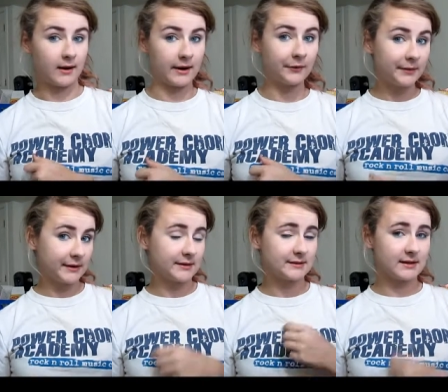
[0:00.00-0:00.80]
now, but
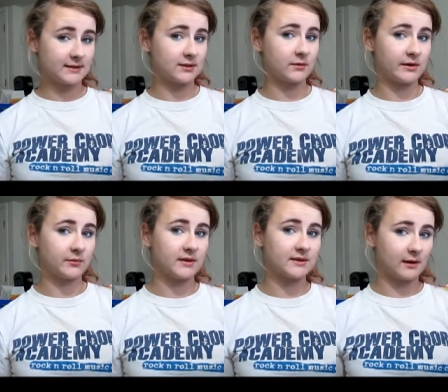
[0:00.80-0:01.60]
it, it says it's going to
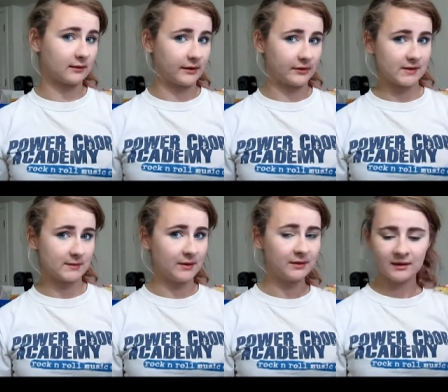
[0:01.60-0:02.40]
restock later
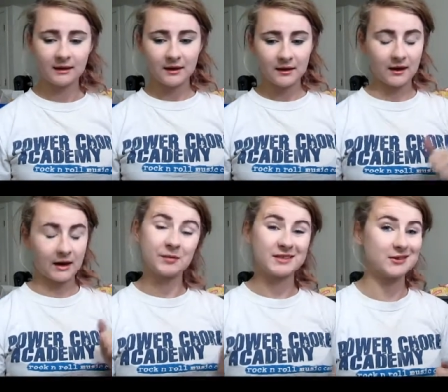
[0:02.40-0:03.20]
this month, and
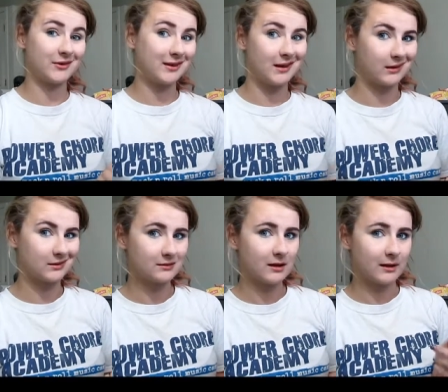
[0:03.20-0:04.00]
I'm considering
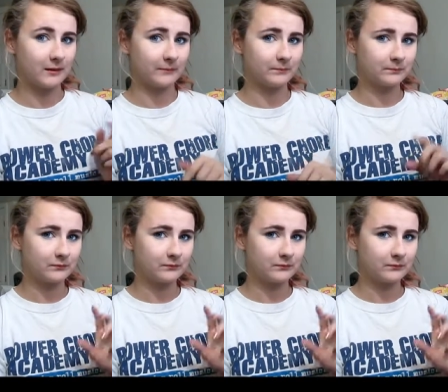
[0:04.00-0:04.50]
getting um,